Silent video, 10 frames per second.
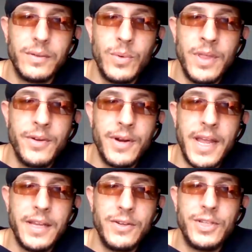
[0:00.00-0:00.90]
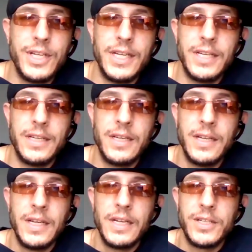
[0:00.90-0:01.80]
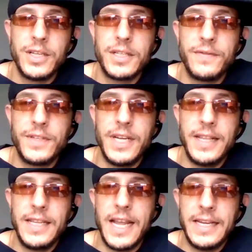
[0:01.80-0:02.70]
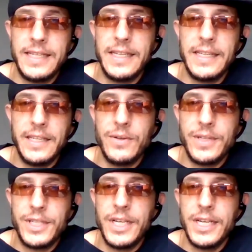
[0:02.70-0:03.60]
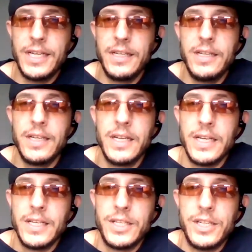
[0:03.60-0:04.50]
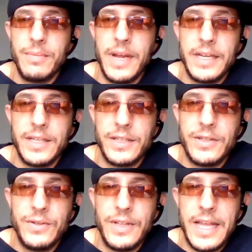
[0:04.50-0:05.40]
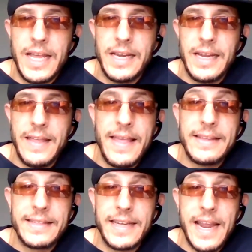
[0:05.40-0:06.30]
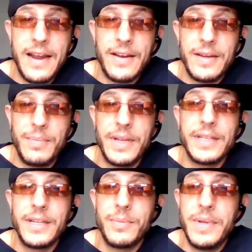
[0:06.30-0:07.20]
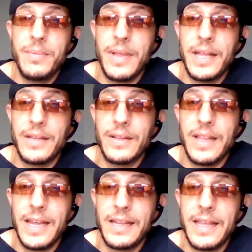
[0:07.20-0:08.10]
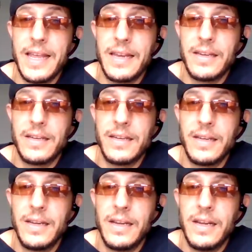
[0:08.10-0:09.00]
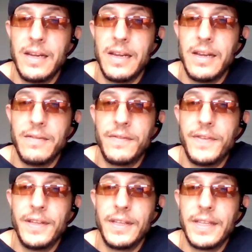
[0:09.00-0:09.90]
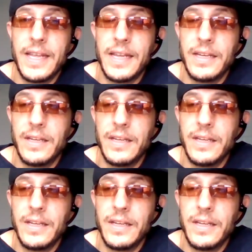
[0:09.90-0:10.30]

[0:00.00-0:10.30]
whether or not you cheated. Just if she had the idea that you were cheating, she might just do that. And that's scary because there are people out there like that. I have a feeling that,